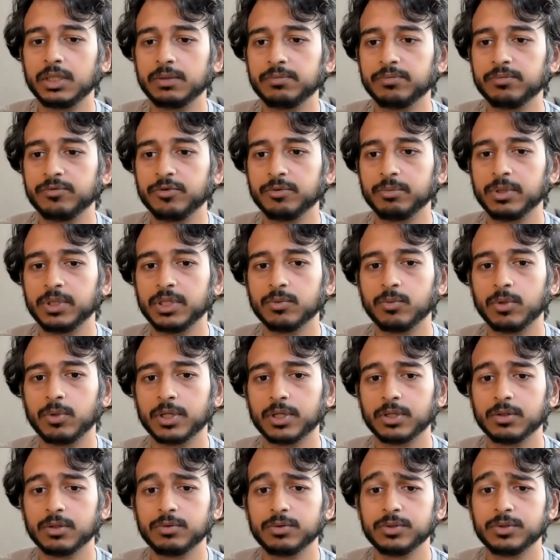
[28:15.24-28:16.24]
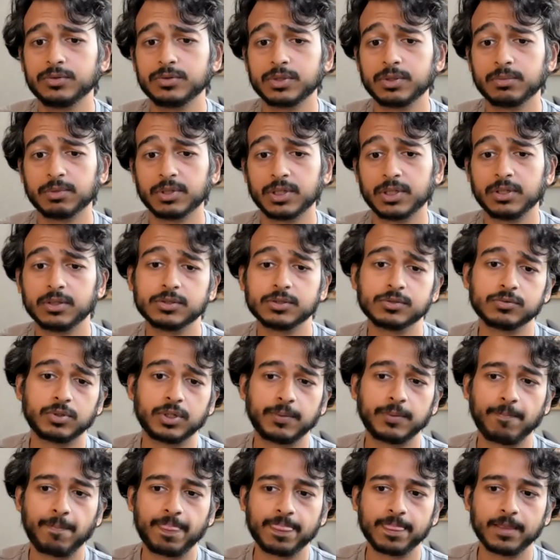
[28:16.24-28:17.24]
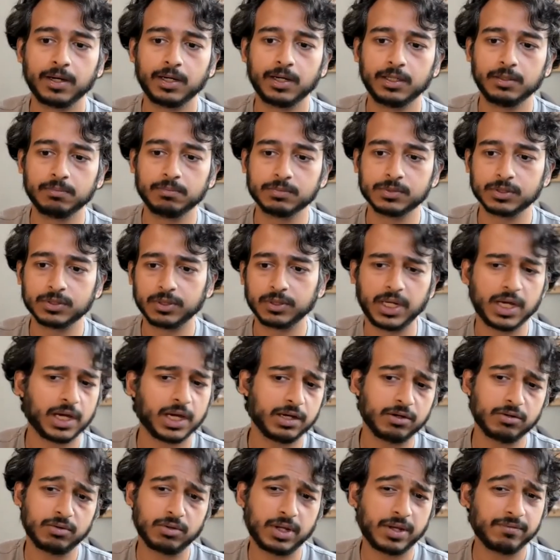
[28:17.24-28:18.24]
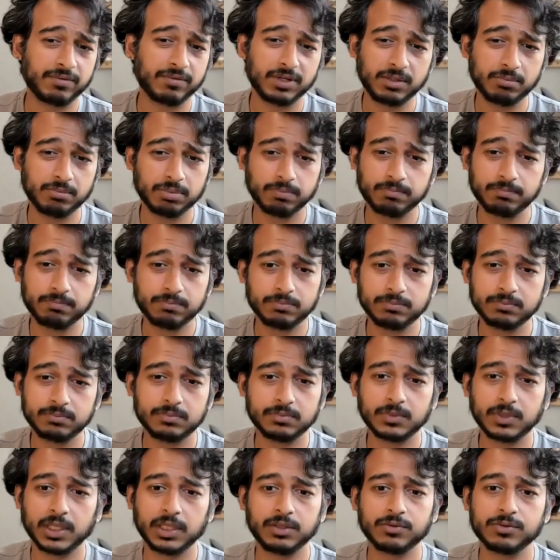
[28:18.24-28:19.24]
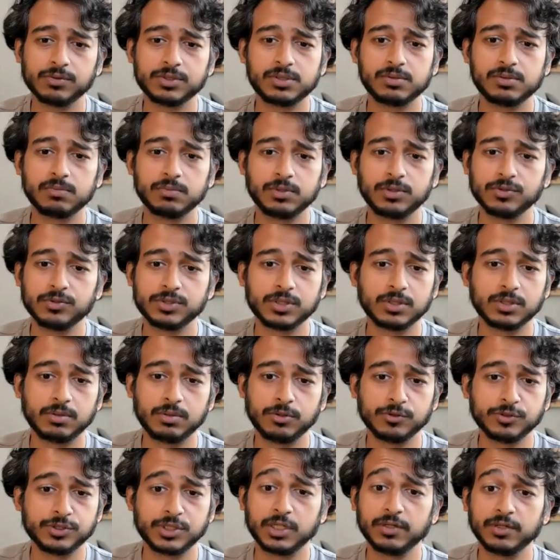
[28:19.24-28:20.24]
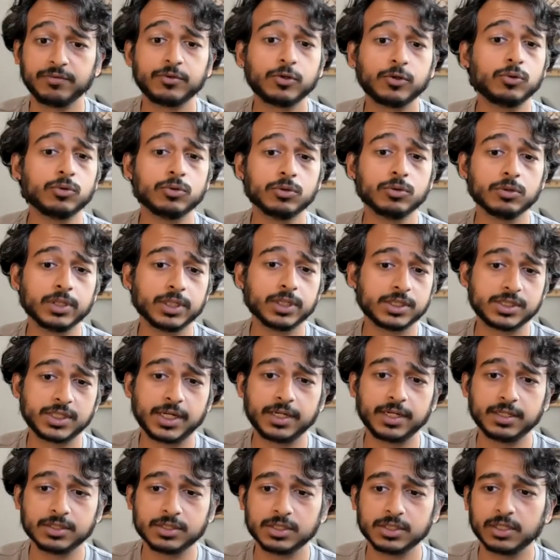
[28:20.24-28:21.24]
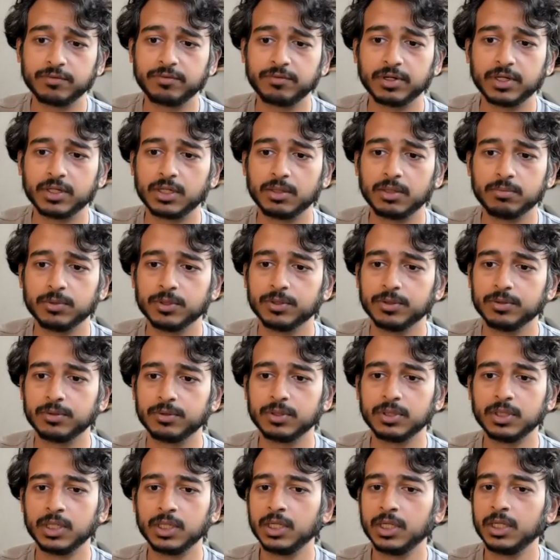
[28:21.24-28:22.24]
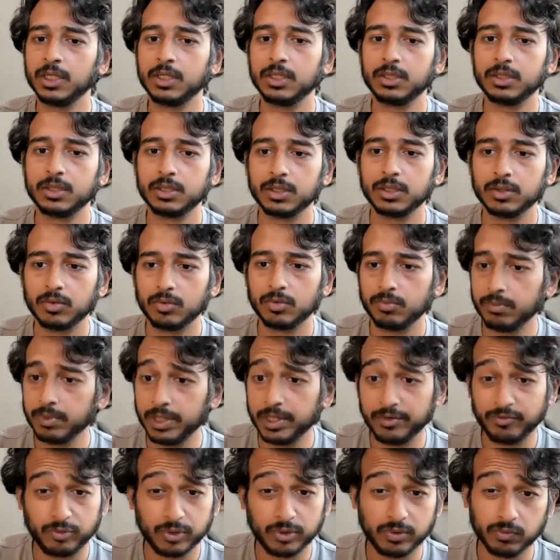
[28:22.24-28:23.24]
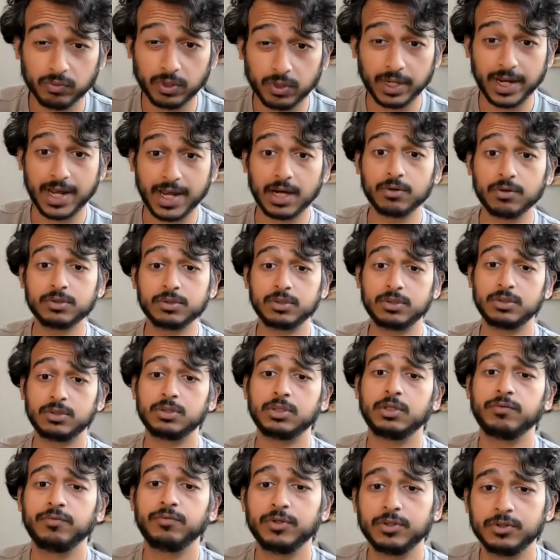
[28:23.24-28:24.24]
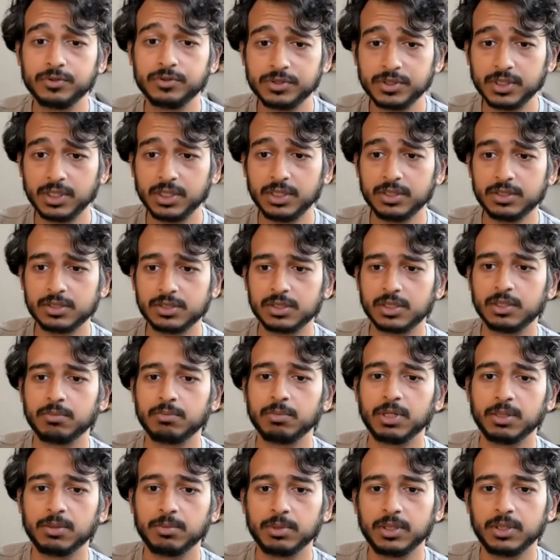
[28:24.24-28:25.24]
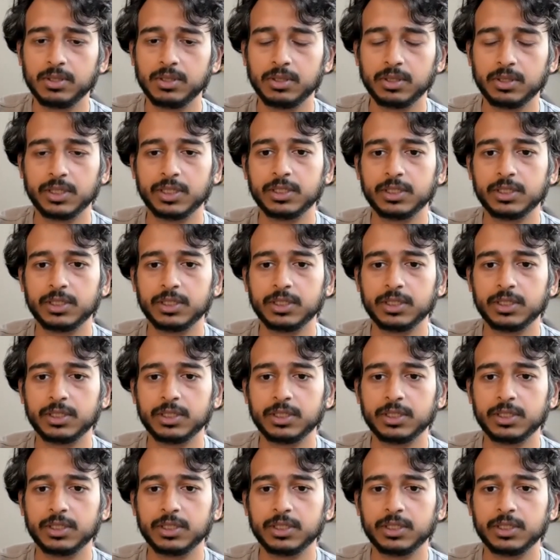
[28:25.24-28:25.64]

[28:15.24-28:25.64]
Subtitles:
for me to want to go do something else, right? So yeah, I don't have any, like there's enough cool, exciting stuff at Gumroad. If we run out of those things, then maybe.